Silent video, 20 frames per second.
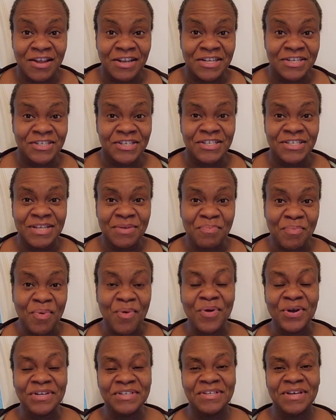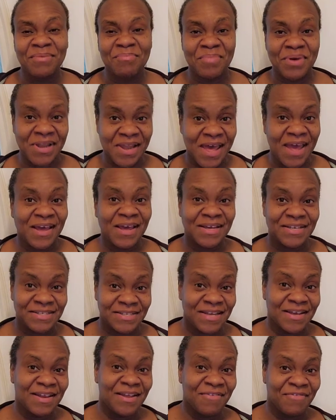knowledge is important, but like I
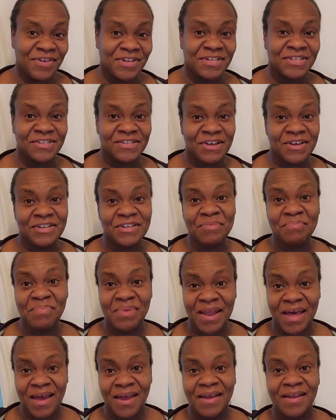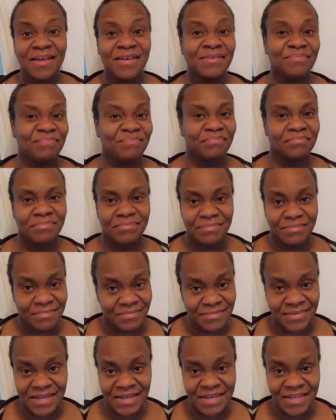said, if it is not applied,
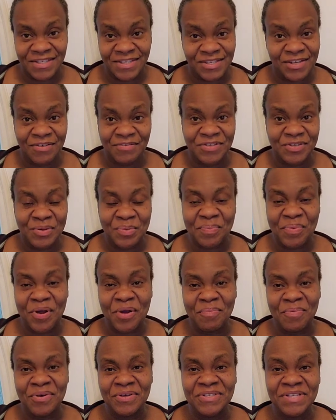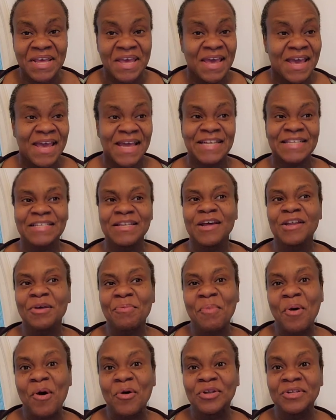it serves no purpose. It's not
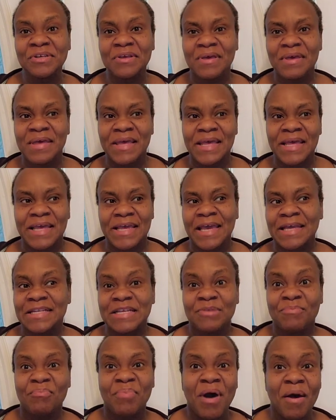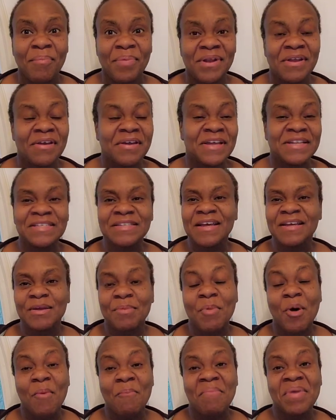about getting popular, it's not
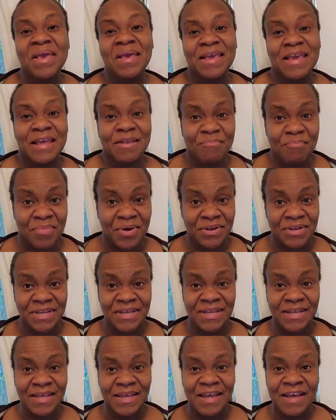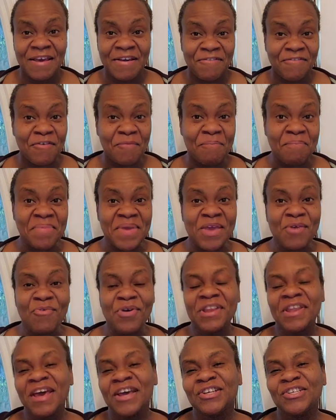about making money. For me,
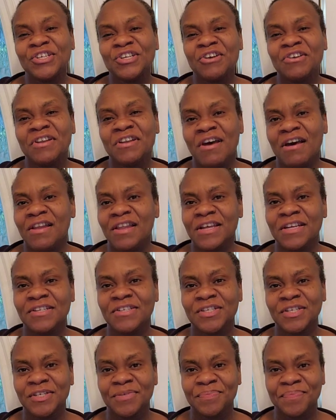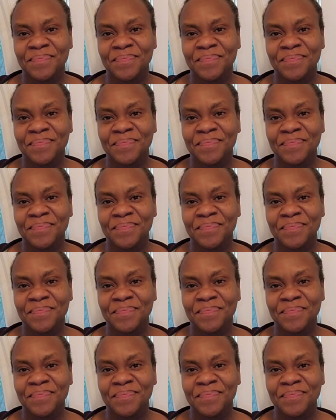when I share knowledge,